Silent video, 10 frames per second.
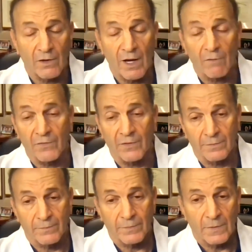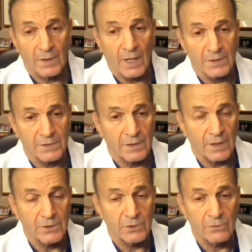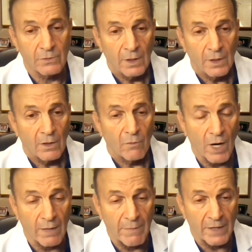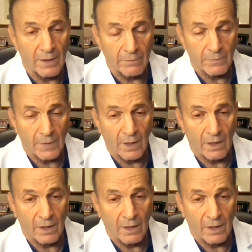they're helpful. Yes, I do recommend them